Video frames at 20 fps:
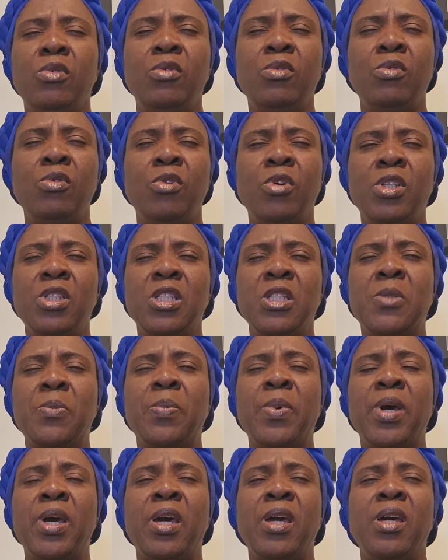Do not
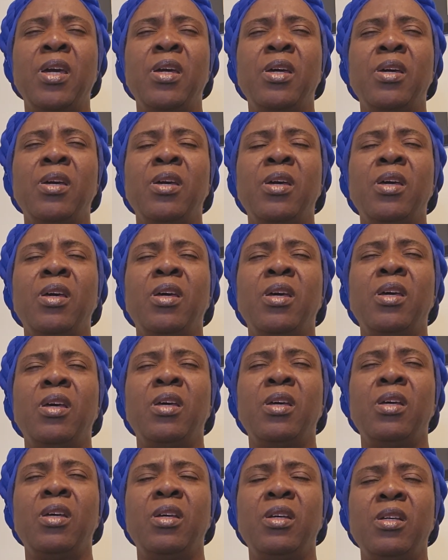despair.
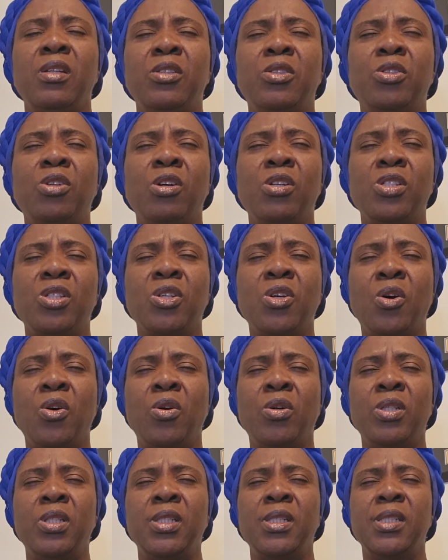Trust
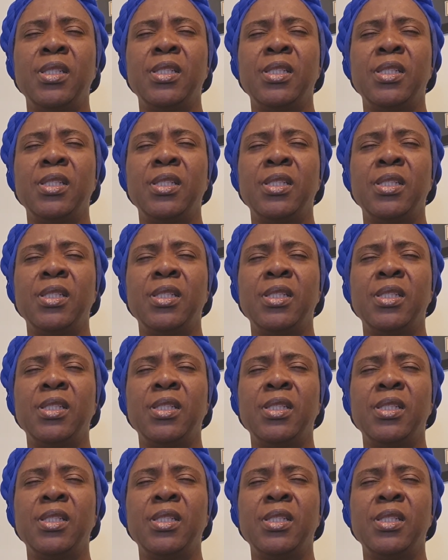God.